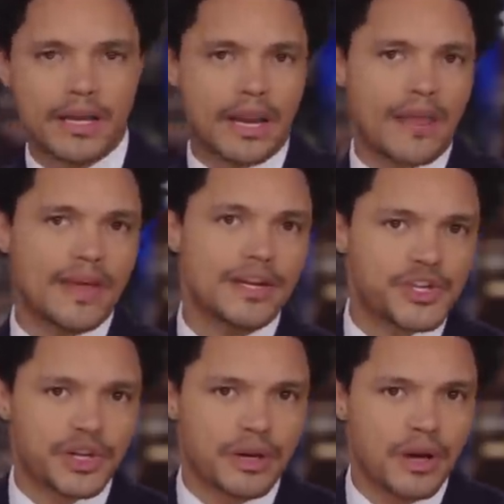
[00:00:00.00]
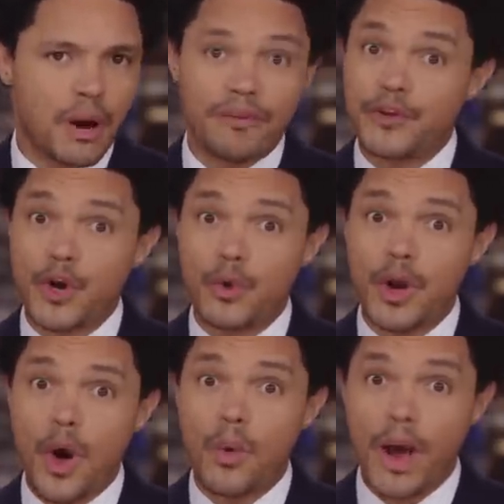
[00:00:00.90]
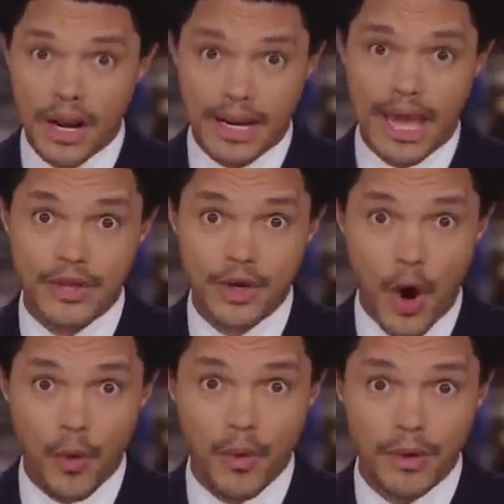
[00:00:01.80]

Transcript: in another edition of If You Don't Know, Now You Know.